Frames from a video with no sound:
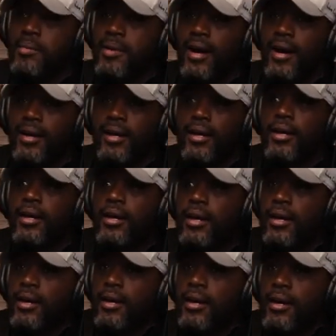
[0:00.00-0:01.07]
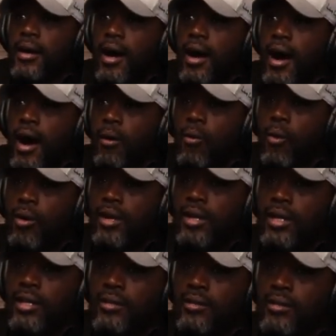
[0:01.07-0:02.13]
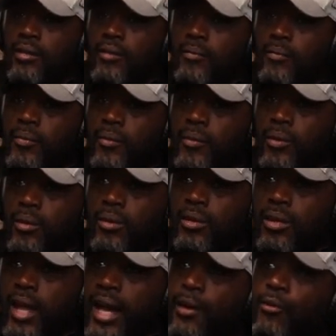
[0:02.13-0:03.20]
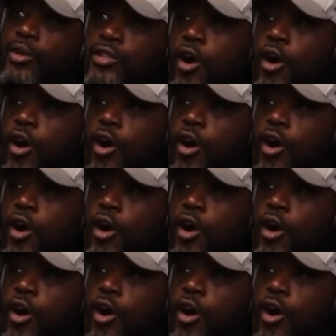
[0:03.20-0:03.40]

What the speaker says: to be behind it. I wanted it, like we